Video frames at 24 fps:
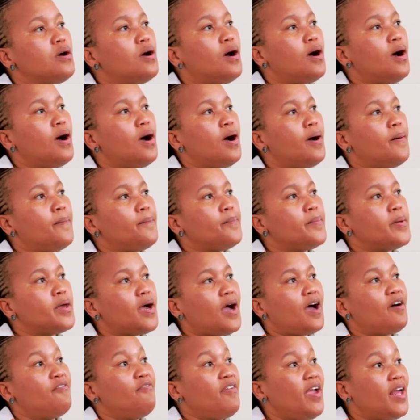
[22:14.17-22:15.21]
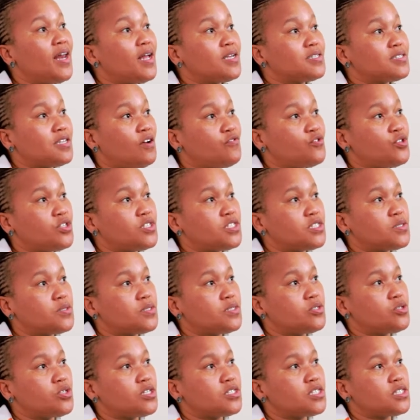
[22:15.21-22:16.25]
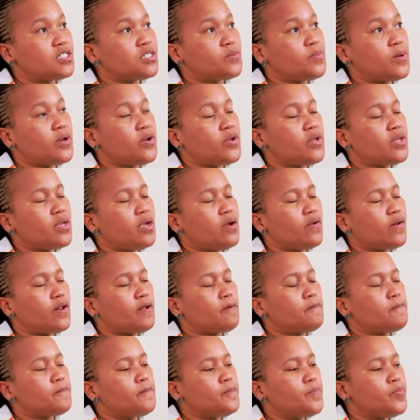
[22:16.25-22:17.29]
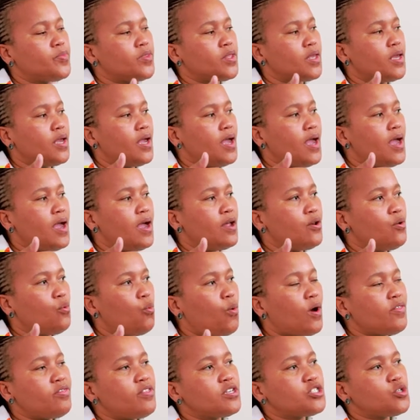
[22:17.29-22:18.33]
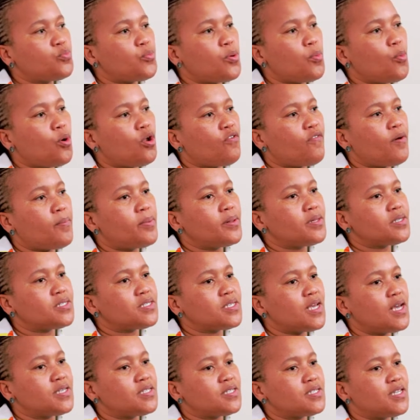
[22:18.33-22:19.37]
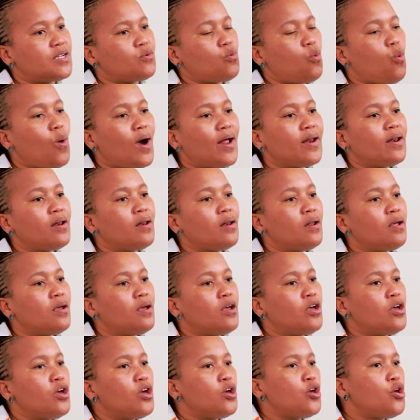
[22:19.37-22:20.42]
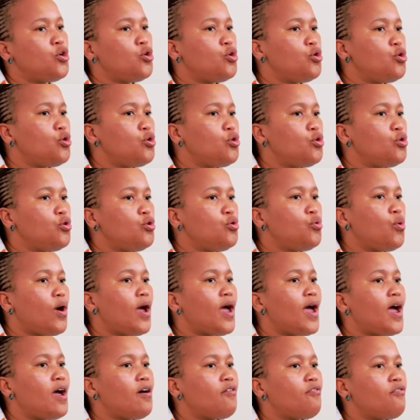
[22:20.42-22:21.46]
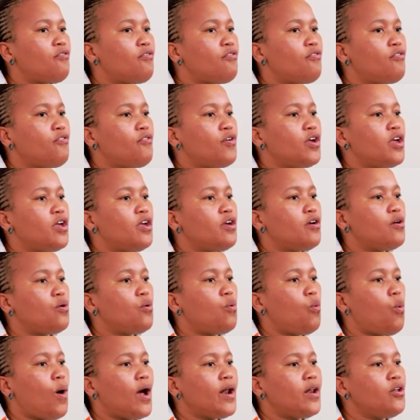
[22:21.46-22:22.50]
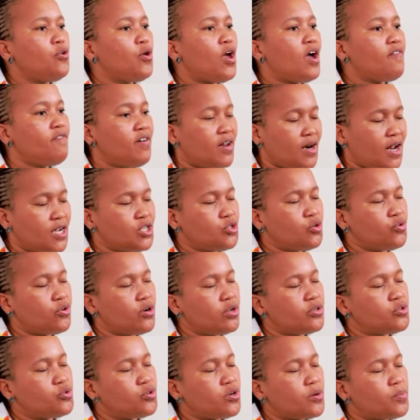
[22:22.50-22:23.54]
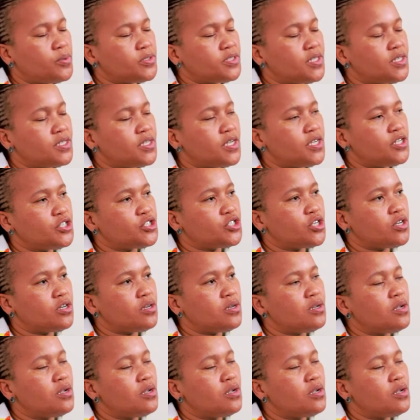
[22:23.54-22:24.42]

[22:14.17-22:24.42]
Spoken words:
avail herself to the disciplinary hearing. And what the Supreme Court of Appeal says is that one, you have a right to representation.